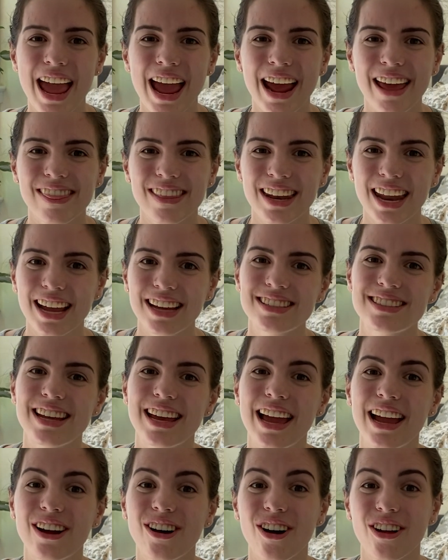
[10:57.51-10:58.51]
and the next day
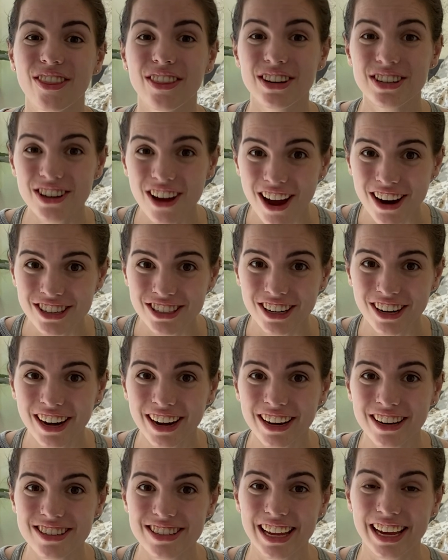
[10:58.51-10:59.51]
I called the doctor
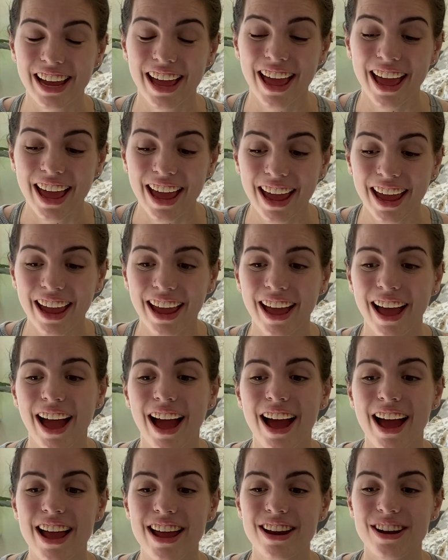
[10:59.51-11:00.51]
and I was like, hey,
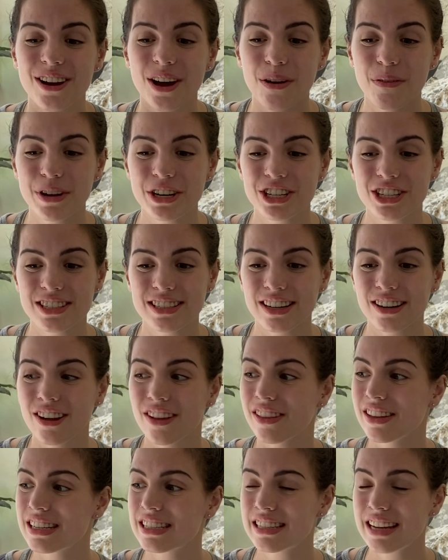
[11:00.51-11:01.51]
I know we just did all
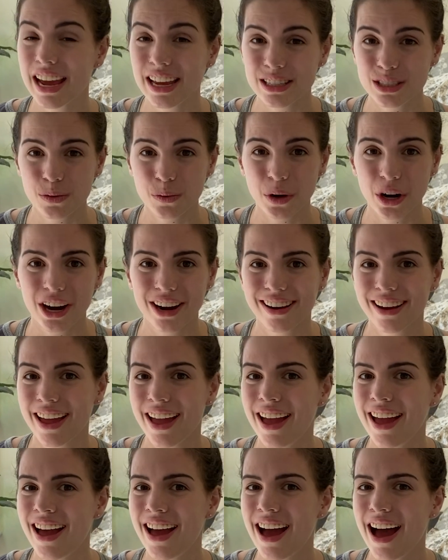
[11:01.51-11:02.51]
this test work.
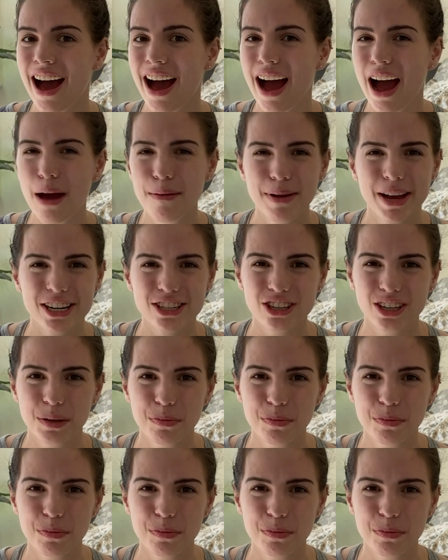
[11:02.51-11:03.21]
I'm actually